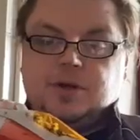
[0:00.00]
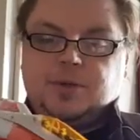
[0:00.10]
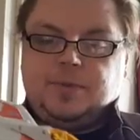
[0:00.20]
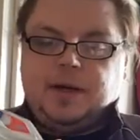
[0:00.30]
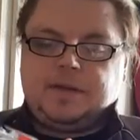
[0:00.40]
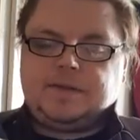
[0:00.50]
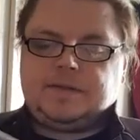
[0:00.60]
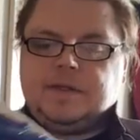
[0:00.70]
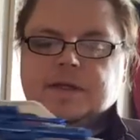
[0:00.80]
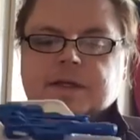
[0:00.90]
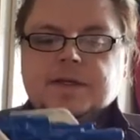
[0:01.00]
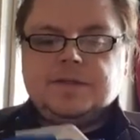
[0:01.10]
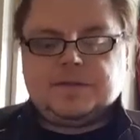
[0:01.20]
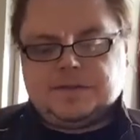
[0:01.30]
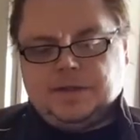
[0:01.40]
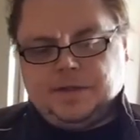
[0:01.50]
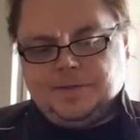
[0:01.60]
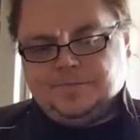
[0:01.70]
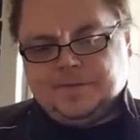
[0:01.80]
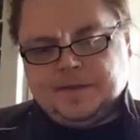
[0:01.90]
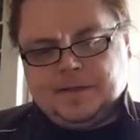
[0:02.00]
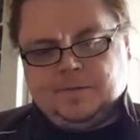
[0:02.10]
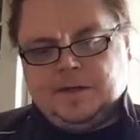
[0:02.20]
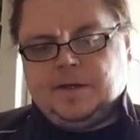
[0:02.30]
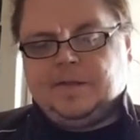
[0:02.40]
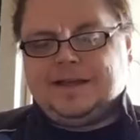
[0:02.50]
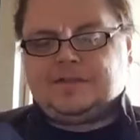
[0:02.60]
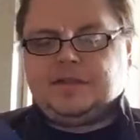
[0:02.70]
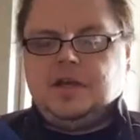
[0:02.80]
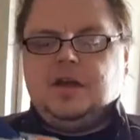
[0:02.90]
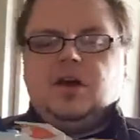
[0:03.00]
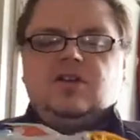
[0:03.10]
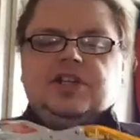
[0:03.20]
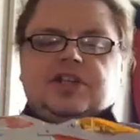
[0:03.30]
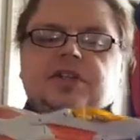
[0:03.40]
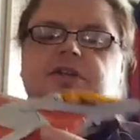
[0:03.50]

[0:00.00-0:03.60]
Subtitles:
Autobots. So, there we go. And that's all you can